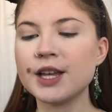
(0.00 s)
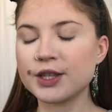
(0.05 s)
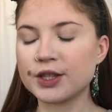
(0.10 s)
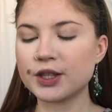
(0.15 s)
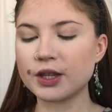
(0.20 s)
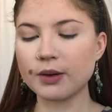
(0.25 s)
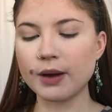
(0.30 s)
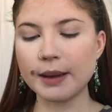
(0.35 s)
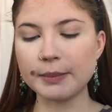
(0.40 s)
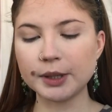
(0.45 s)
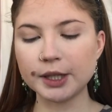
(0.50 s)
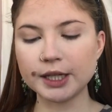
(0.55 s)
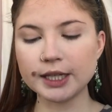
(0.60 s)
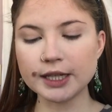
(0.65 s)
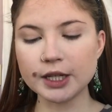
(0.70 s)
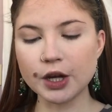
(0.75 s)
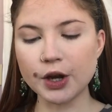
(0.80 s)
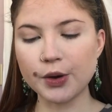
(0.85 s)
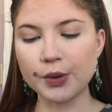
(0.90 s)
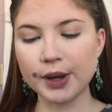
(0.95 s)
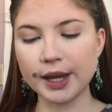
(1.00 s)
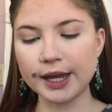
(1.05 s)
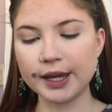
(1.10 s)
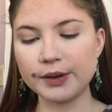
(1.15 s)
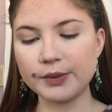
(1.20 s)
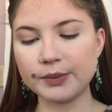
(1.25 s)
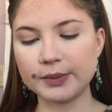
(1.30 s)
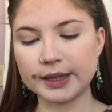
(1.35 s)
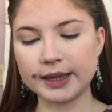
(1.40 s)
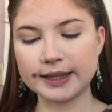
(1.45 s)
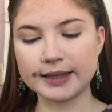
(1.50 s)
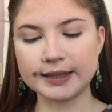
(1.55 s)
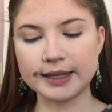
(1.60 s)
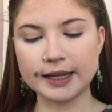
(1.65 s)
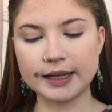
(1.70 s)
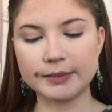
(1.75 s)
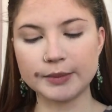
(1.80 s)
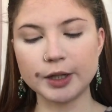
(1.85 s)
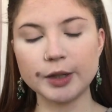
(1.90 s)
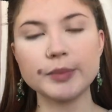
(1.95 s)
so I'm gonna go in with
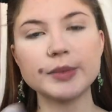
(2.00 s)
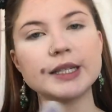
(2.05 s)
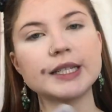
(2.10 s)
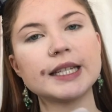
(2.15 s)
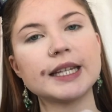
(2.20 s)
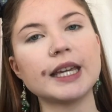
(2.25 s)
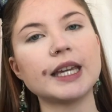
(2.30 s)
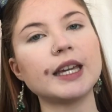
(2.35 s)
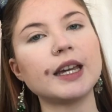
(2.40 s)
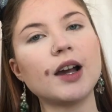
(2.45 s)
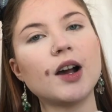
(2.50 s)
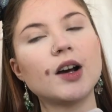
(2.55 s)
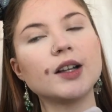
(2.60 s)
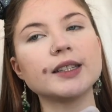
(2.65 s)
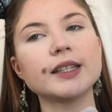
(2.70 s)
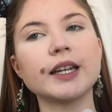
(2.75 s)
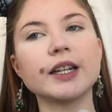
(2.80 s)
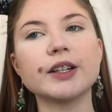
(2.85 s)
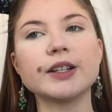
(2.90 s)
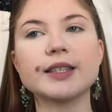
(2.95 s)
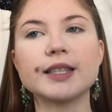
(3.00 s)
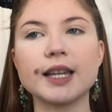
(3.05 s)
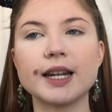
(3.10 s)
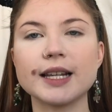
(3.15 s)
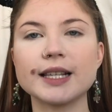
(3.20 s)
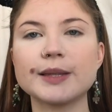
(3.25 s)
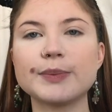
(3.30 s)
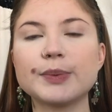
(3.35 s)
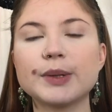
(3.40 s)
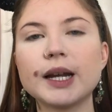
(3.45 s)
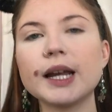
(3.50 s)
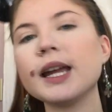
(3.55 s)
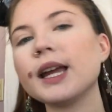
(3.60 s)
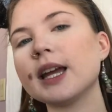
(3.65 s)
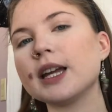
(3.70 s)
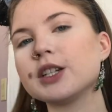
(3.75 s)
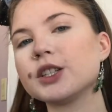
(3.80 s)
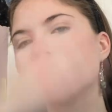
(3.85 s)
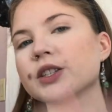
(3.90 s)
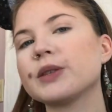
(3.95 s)
some Urban Decay All Nighter Setting Spray
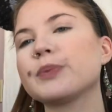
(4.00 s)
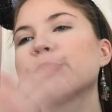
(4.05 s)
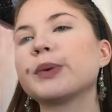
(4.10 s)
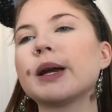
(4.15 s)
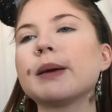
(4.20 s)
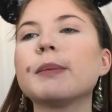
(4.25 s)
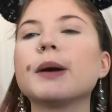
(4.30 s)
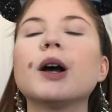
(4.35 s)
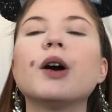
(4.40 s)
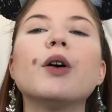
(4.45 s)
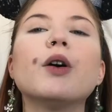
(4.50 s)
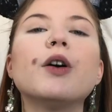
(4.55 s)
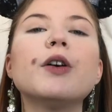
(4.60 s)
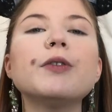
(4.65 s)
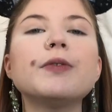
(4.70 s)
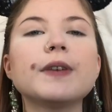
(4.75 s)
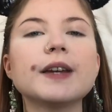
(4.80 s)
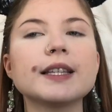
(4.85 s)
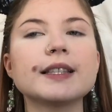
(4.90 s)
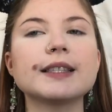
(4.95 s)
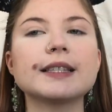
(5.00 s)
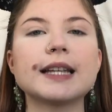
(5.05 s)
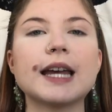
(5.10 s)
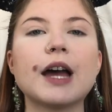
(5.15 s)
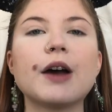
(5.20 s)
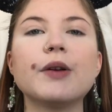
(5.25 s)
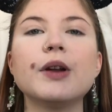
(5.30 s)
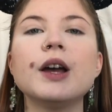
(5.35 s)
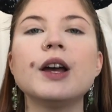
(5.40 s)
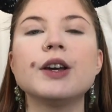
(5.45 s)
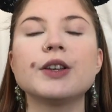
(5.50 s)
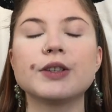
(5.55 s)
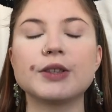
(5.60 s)
and just spray my whole face down